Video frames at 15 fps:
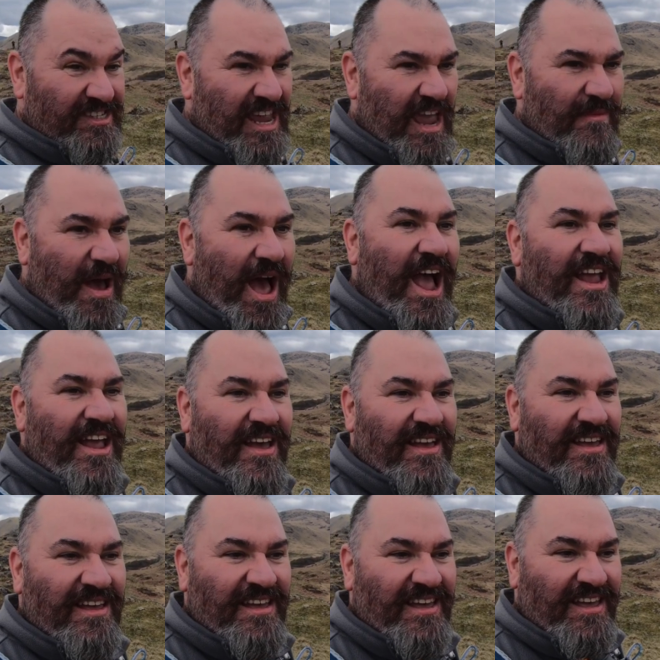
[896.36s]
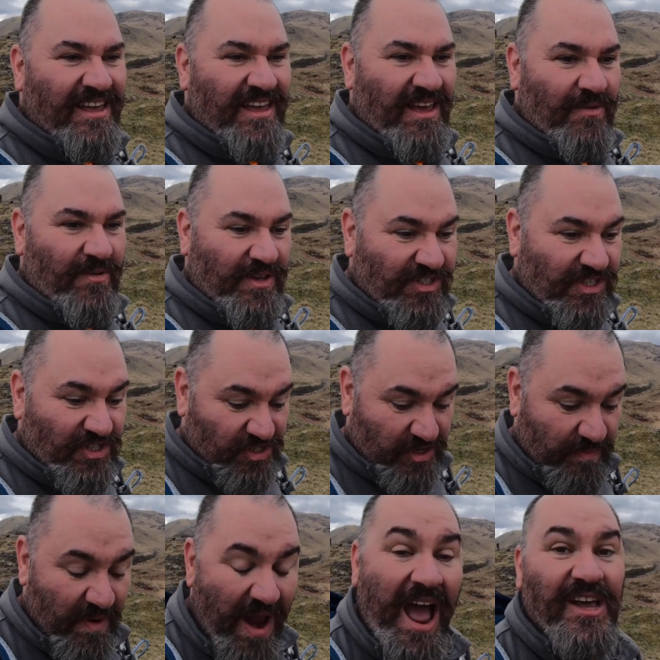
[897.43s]
same height, which has
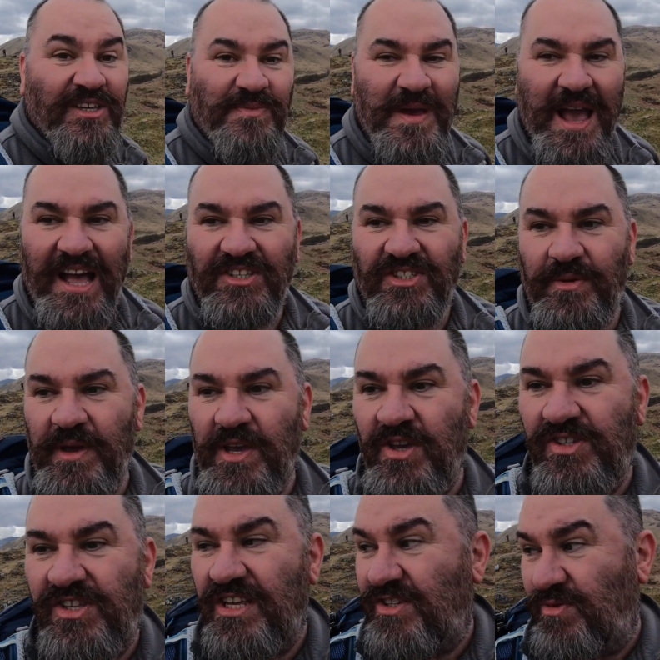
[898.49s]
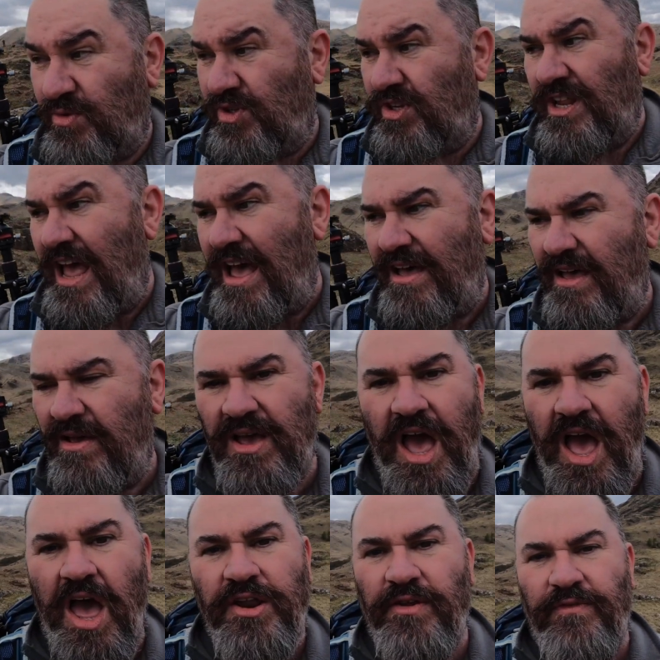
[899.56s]
surprised me actually, because this wasn't that
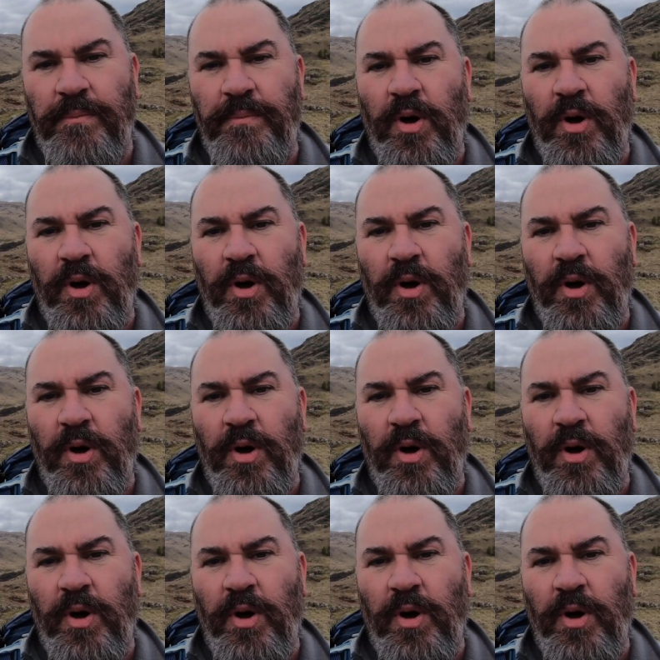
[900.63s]
hard of a